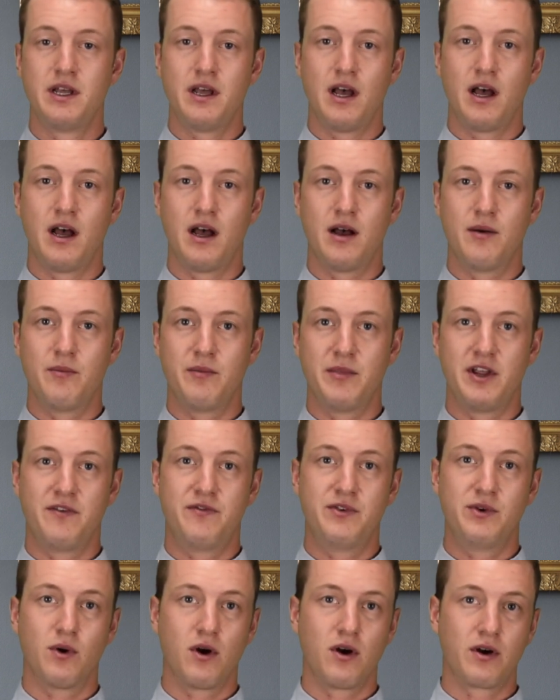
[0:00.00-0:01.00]

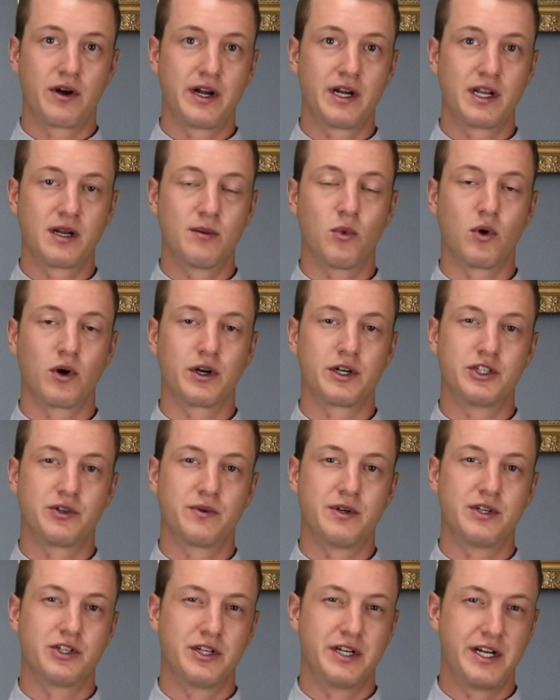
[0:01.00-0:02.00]
If you are getting a mortgage
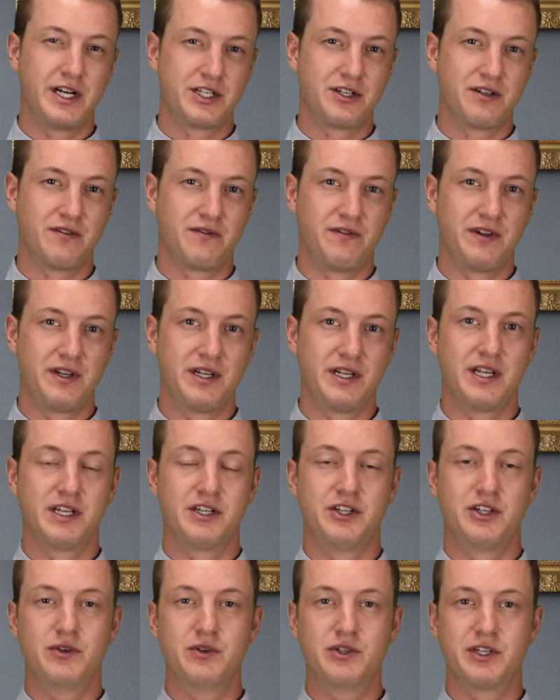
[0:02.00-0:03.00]
origination fee,
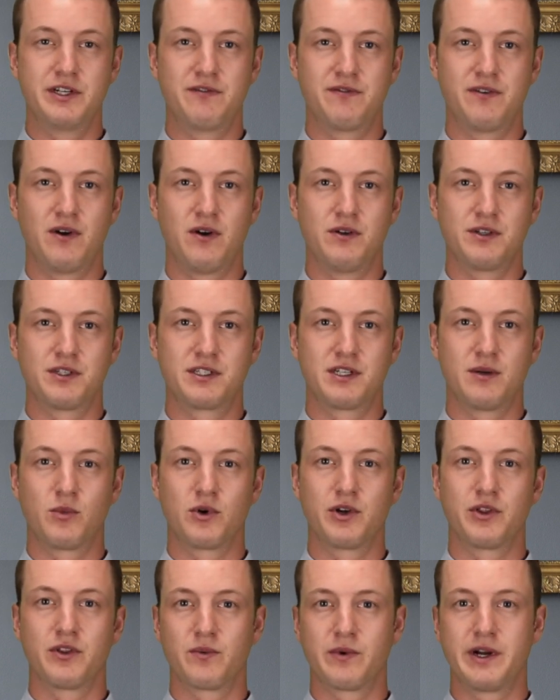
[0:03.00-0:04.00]
it usually falls
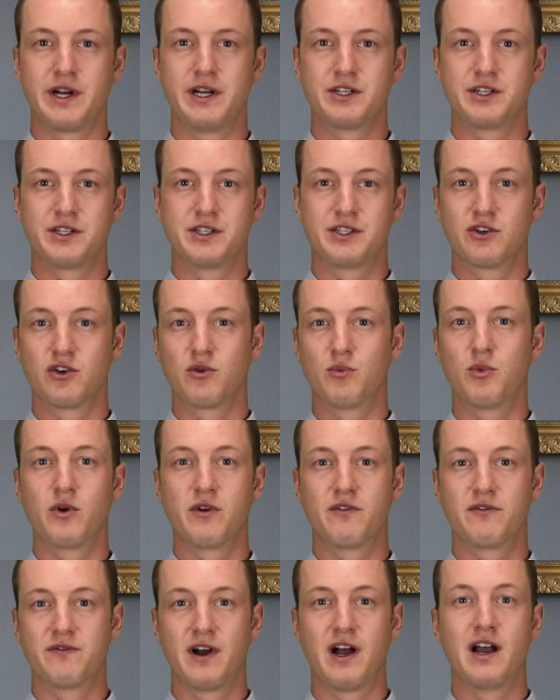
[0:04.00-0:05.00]
somewhere in the range of
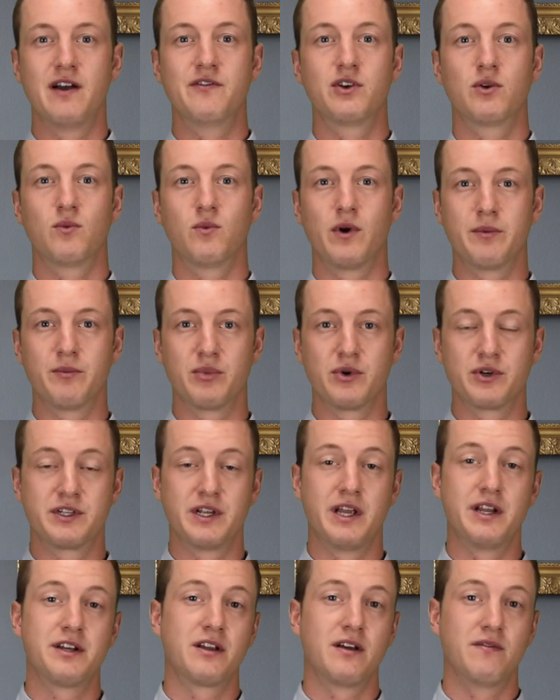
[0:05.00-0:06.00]
0.5 to
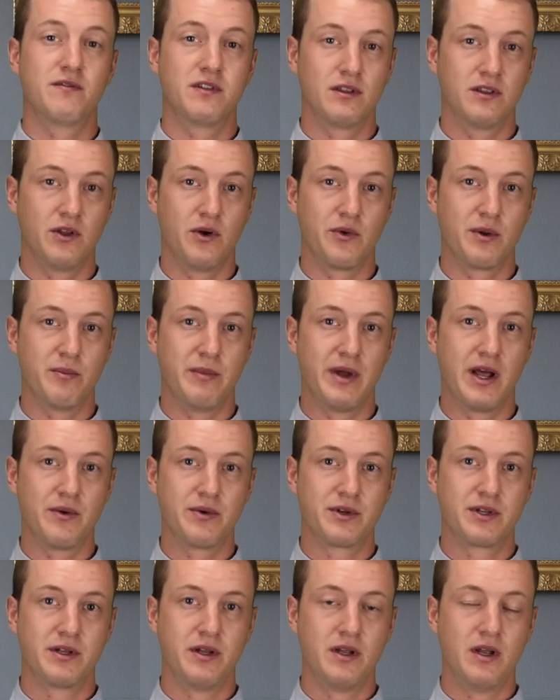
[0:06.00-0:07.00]
1% of the loan
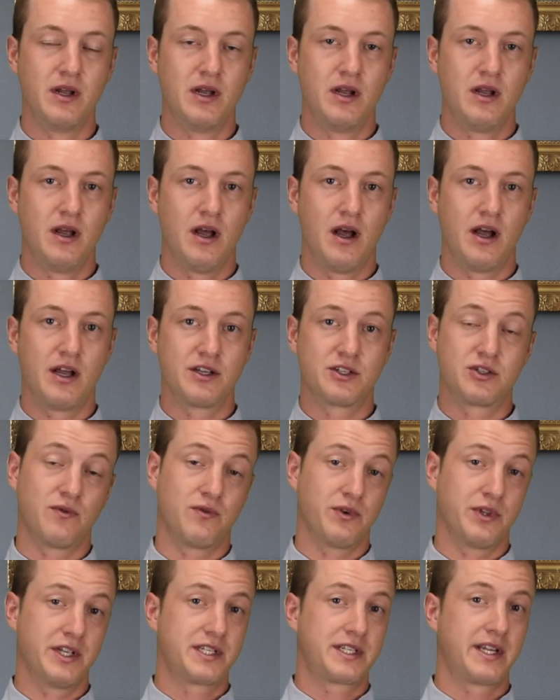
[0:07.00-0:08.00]
amount. So
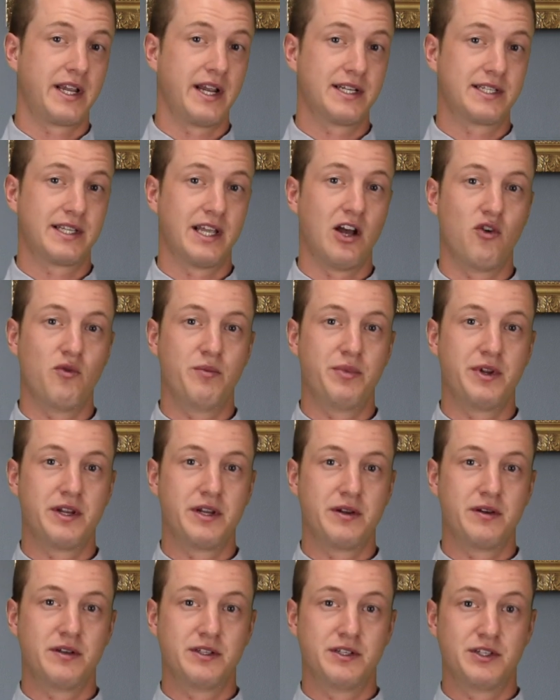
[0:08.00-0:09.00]
for this case, that would
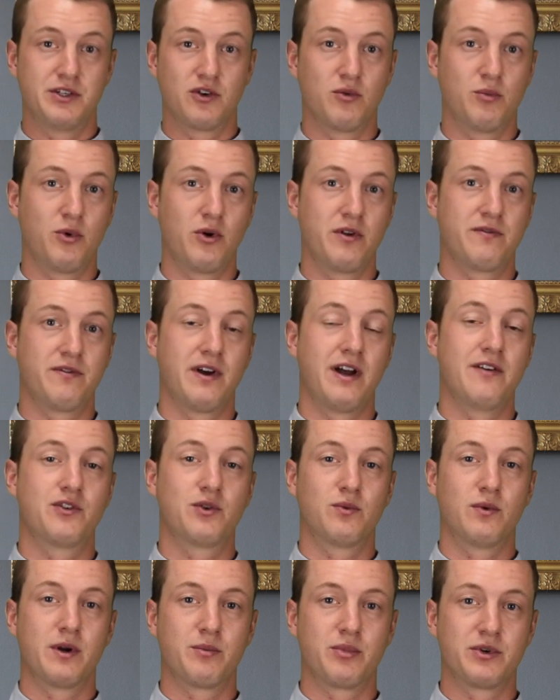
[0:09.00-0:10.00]
be 0.5
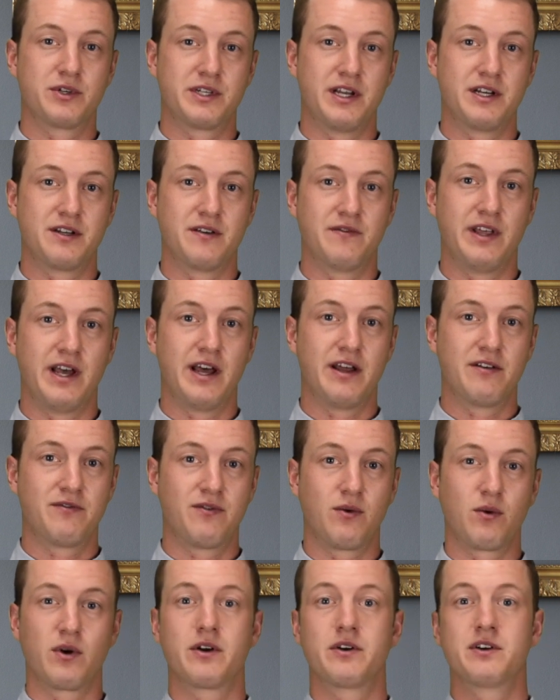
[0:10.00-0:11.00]
to 1% of that
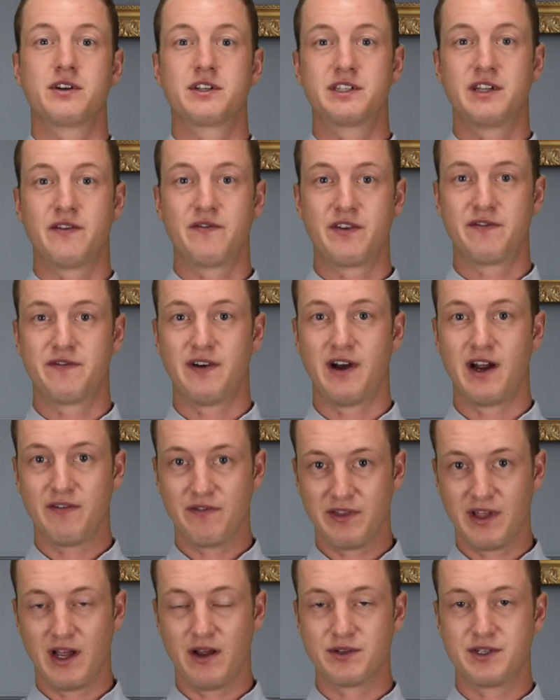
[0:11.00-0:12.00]

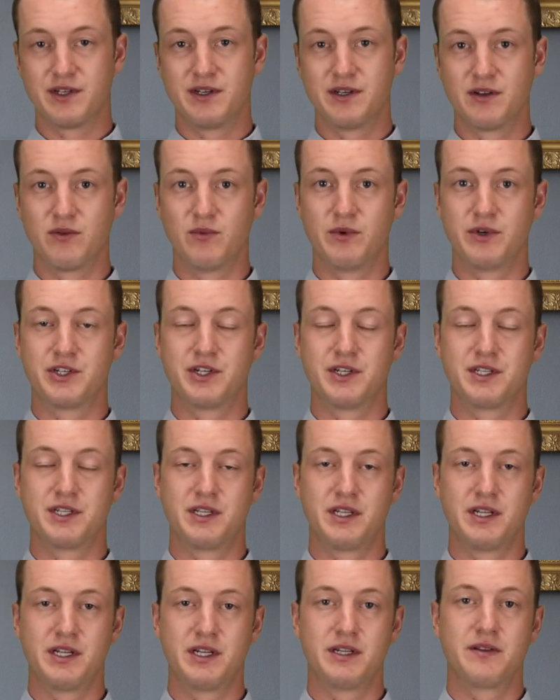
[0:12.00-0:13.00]
$475,000, which is
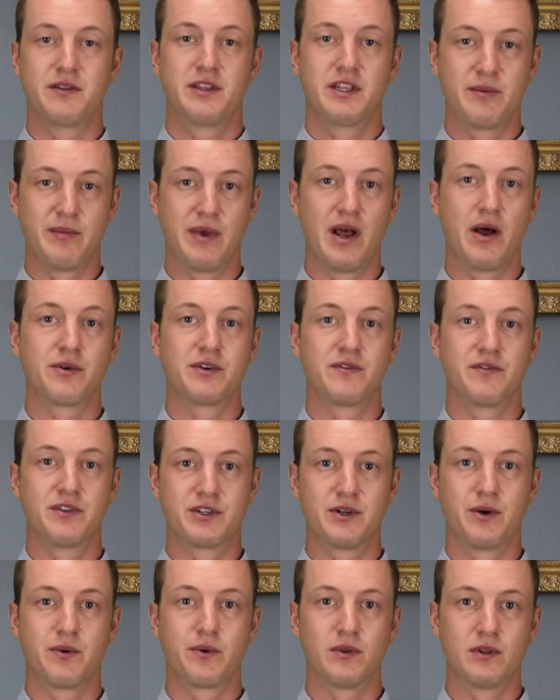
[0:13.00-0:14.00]
the amount of the
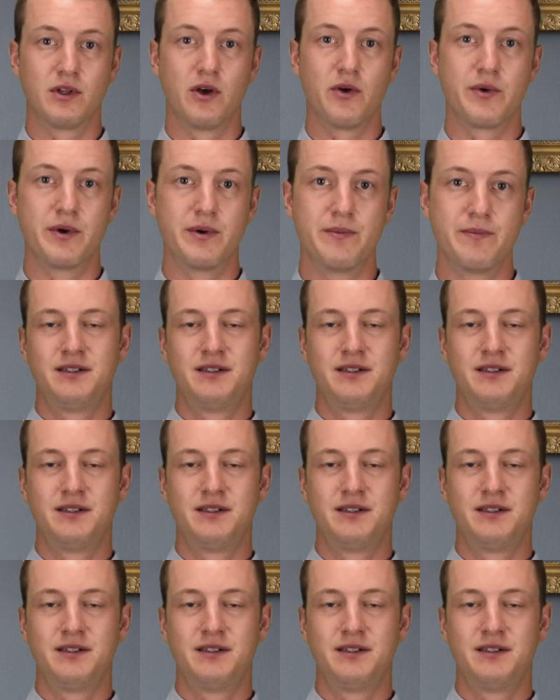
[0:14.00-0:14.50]
total loan.